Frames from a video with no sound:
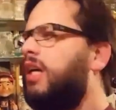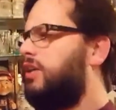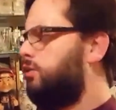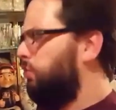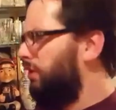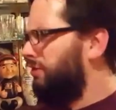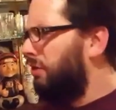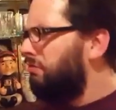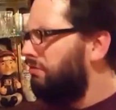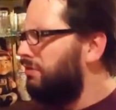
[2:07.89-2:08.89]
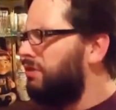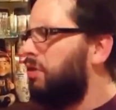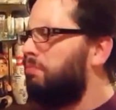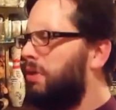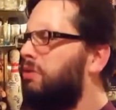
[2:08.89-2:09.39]
So I don't look
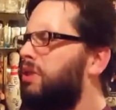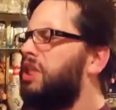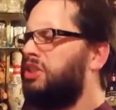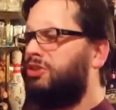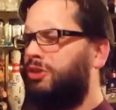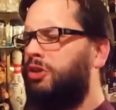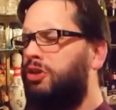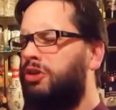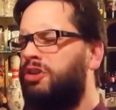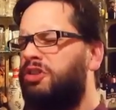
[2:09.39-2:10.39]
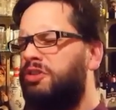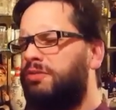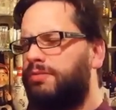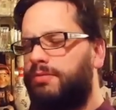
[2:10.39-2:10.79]
all blurry and stuff